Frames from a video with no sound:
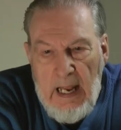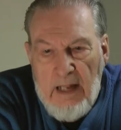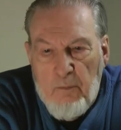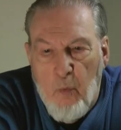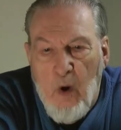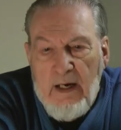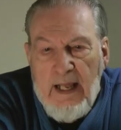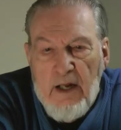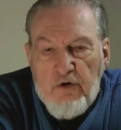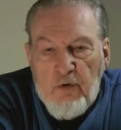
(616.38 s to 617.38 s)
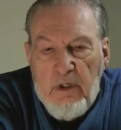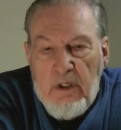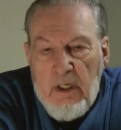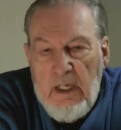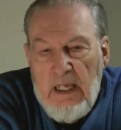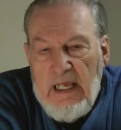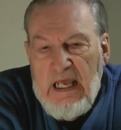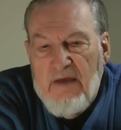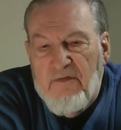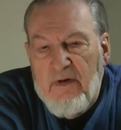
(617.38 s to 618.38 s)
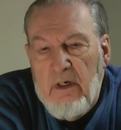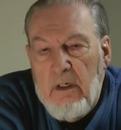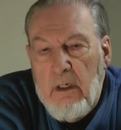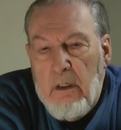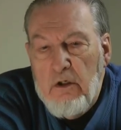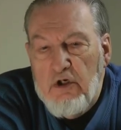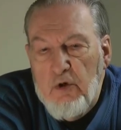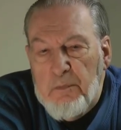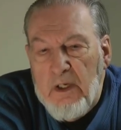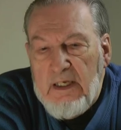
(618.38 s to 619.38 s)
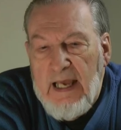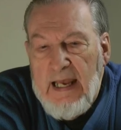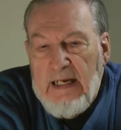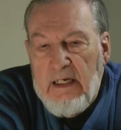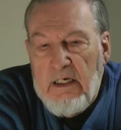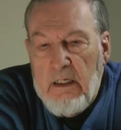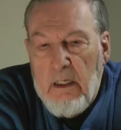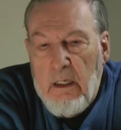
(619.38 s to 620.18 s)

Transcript: And one entrant even duplicated